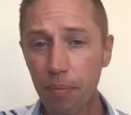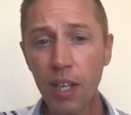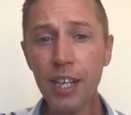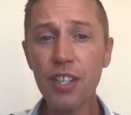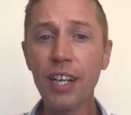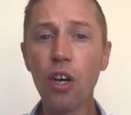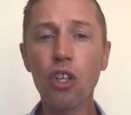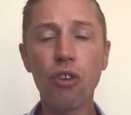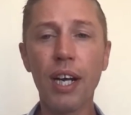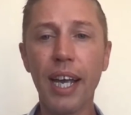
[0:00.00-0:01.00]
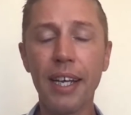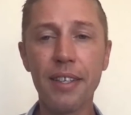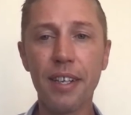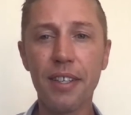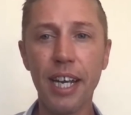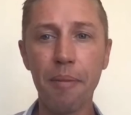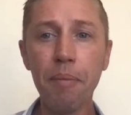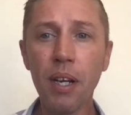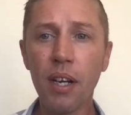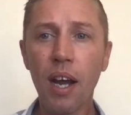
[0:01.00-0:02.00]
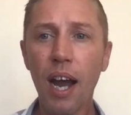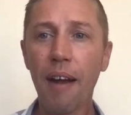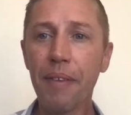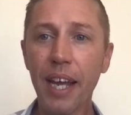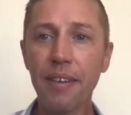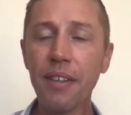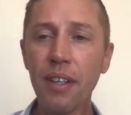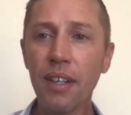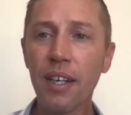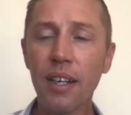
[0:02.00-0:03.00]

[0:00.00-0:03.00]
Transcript: He's then got to try and get into the team. And then